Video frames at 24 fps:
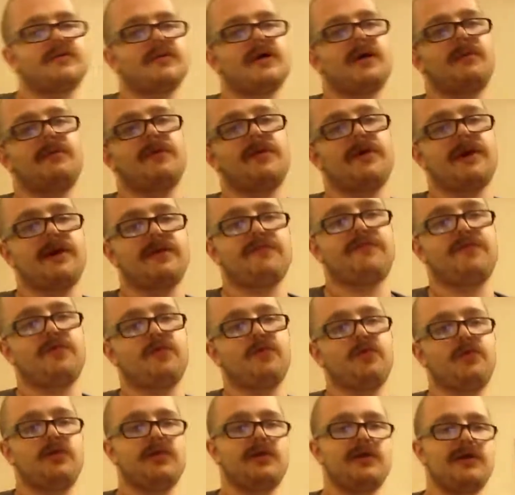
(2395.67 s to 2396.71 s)
I'm wearing the
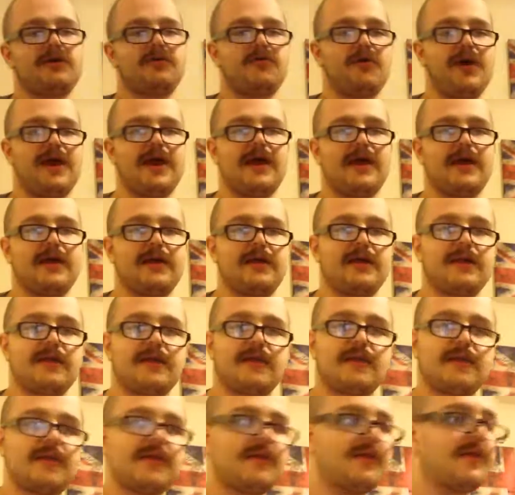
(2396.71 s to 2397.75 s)
full grey.
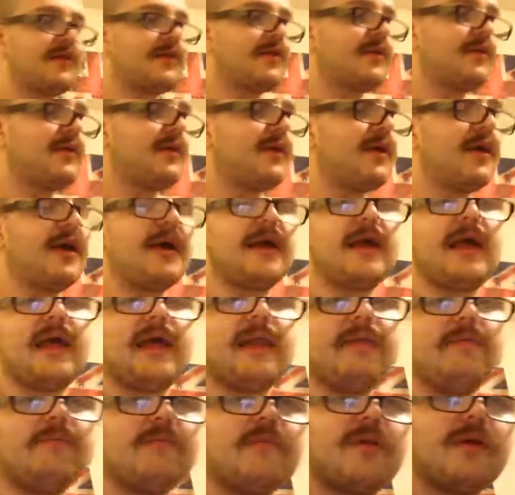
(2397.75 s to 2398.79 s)

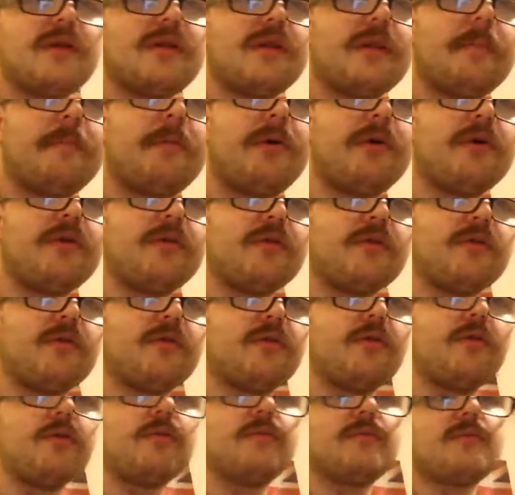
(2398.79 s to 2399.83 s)
Again, the prison
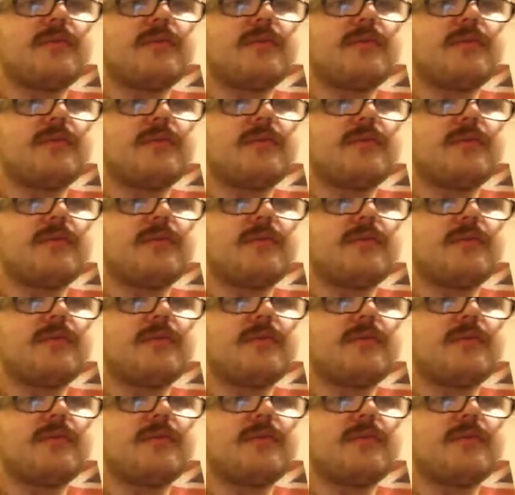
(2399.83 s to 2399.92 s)
suit.